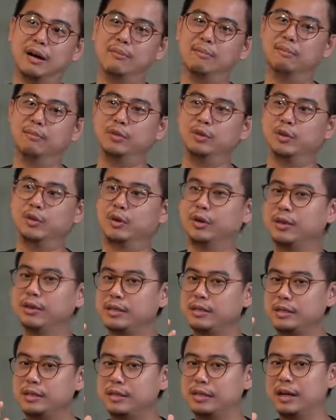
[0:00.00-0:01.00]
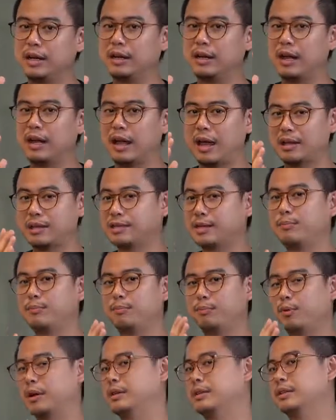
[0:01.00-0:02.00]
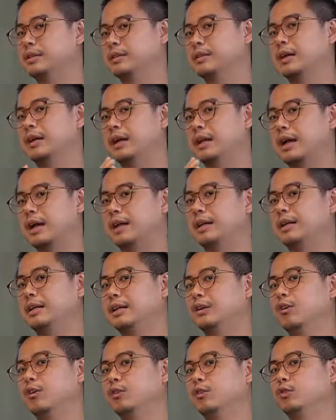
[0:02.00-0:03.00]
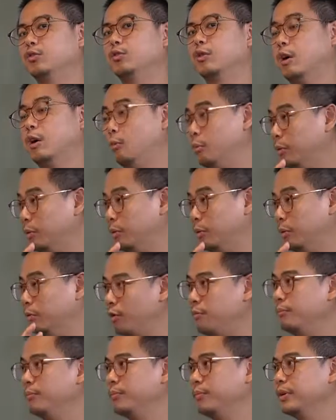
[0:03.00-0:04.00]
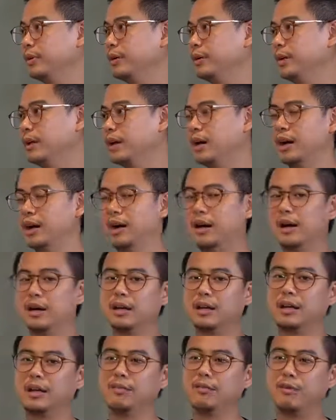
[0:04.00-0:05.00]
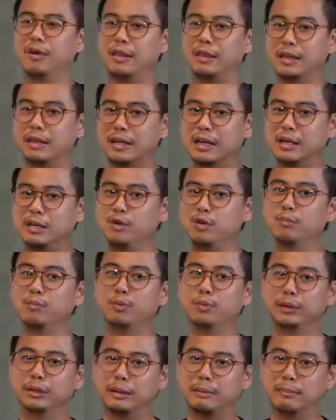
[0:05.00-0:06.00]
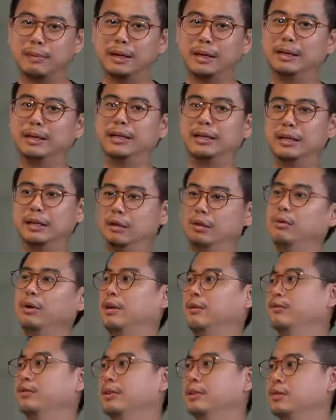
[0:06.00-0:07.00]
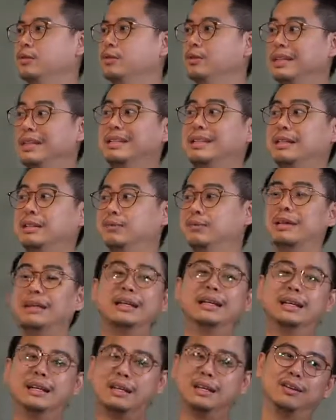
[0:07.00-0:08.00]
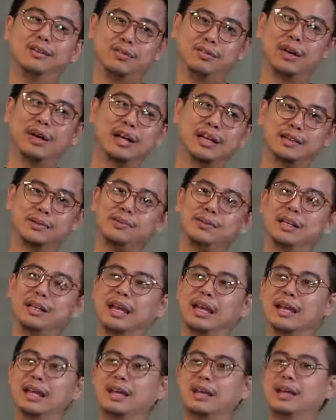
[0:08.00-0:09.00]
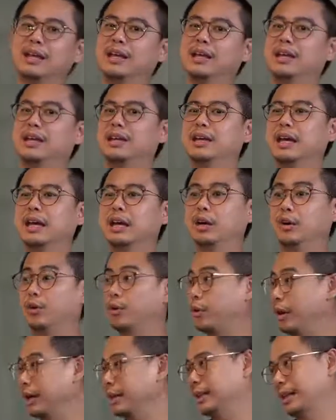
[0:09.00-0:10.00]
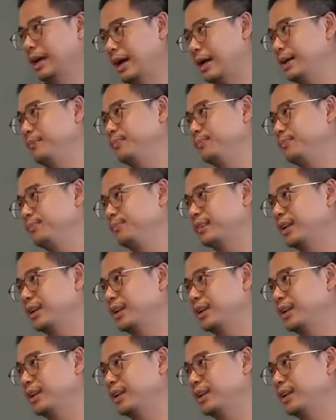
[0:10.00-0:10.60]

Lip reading: you're going to see that asset prices are likely going to outperform rather than you putting money into FD. So this is really, if you ask me, a great time